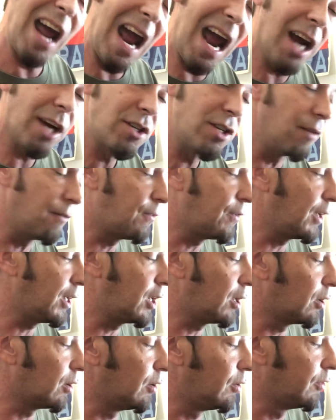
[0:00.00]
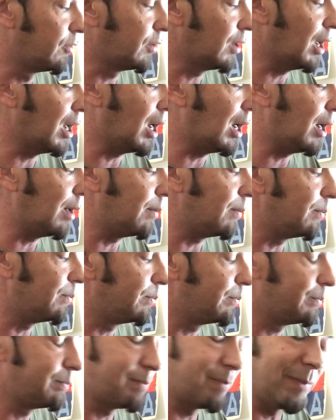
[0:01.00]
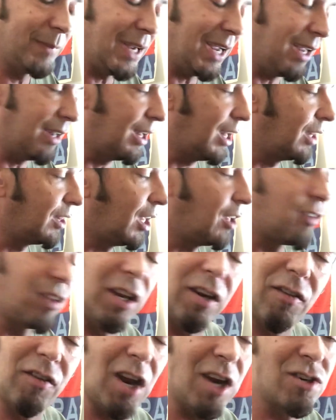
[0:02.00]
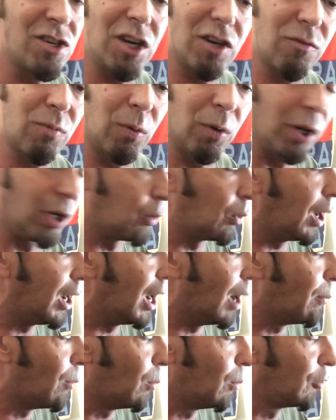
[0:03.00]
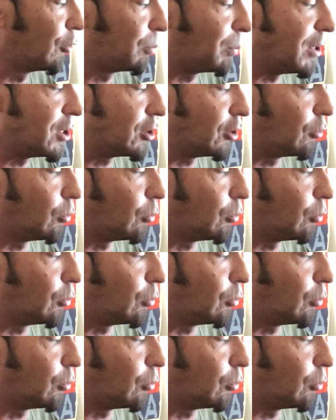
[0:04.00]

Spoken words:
action figures. It's just really great. I'm almost speechless